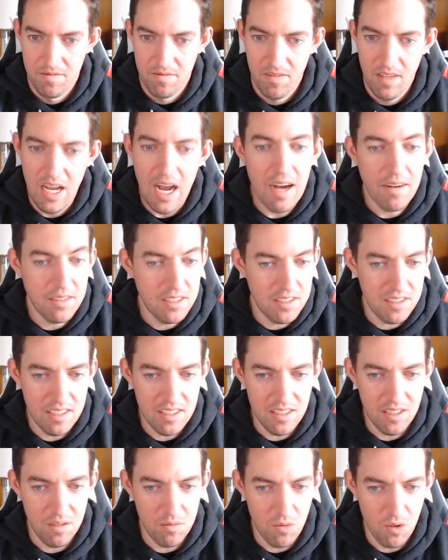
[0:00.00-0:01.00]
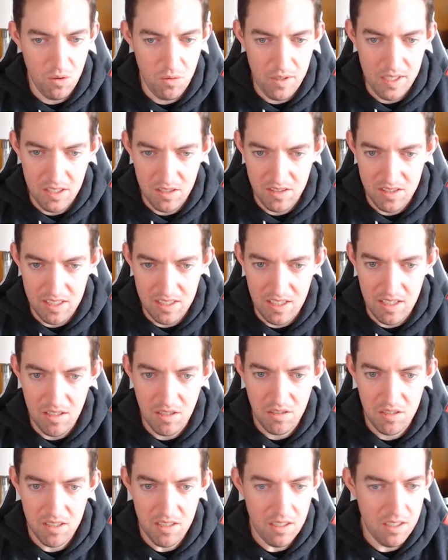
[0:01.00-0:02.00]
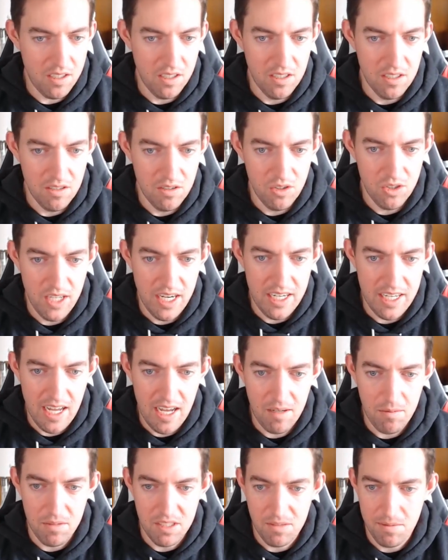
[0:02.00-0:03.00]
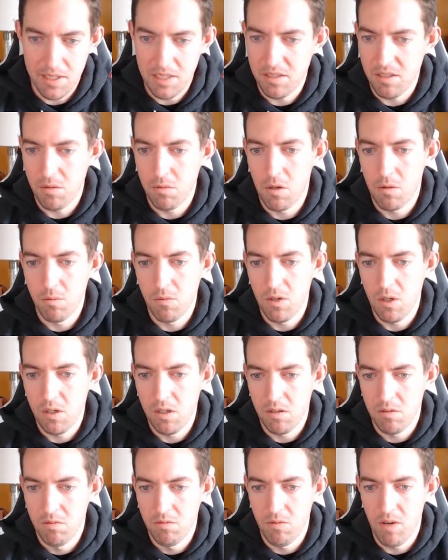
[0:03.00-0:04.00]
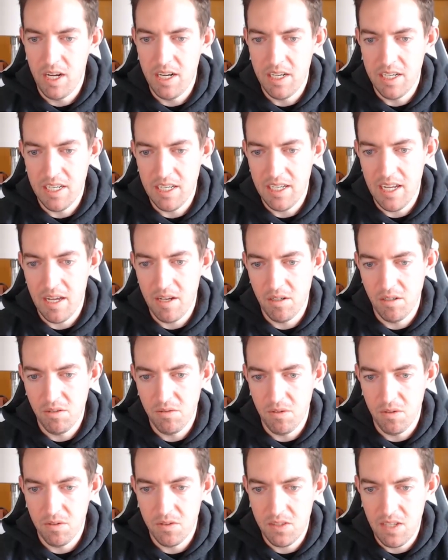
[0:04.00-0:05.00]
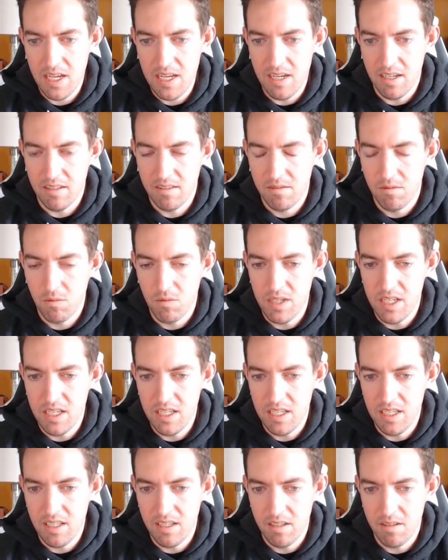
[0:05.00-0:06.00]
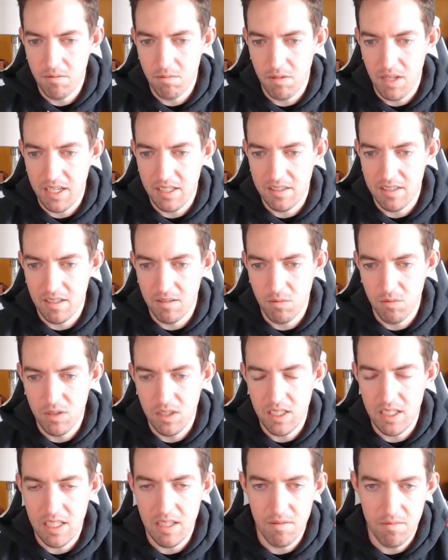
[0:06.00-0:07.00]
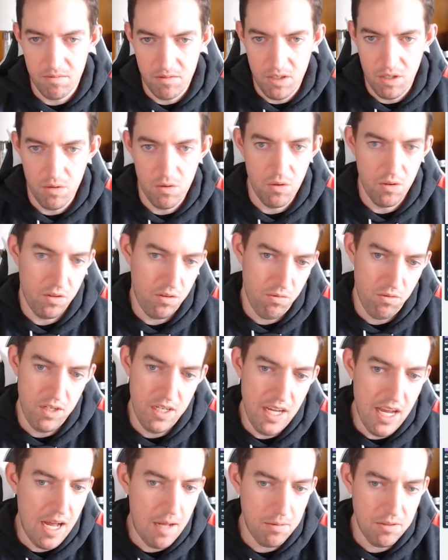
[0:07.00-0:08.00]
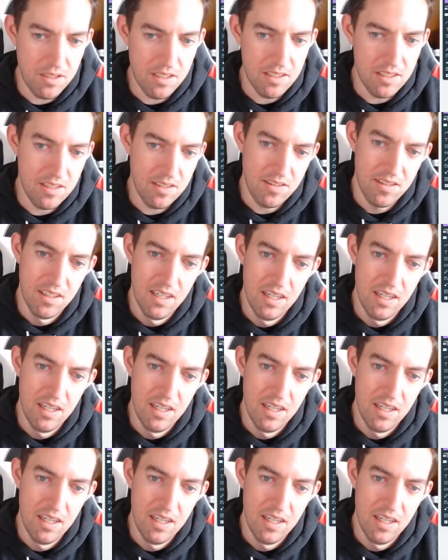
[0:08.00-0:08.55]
Obviously, there are more ways that this could shake out, but especially when we're writing encounters for the site, we like to really give 2 or 3 options.